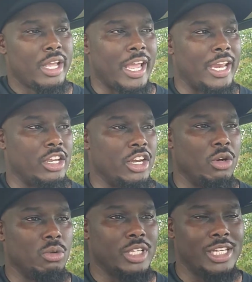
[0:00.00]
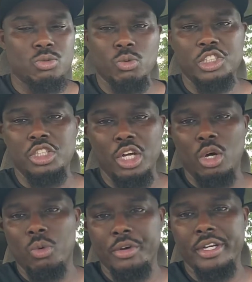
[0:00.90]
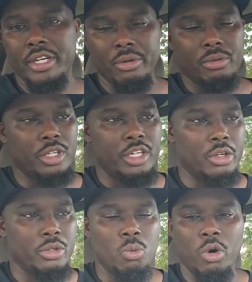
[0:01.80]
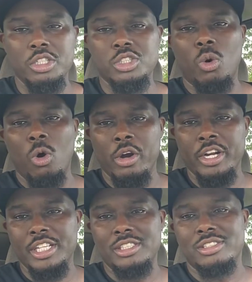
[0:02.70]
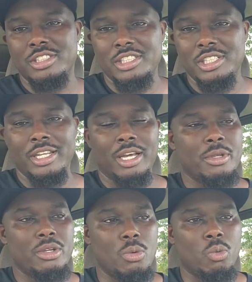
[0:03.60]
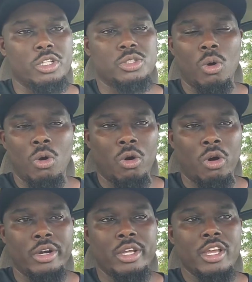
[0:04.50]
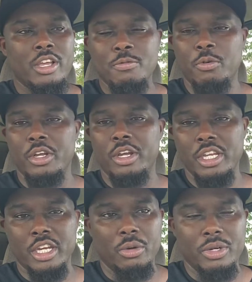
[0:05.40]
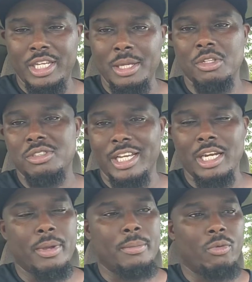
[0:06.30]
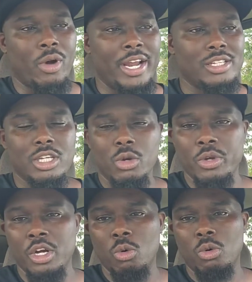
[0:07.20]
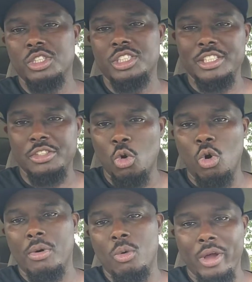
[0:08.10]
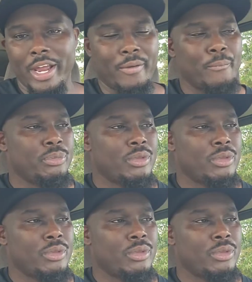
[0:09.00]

And you know that's what you don't want to do. You know you work too hard to get your CCW. You work too hard for your you know to keep your Second Amendment rights. We don't want to just throw them away.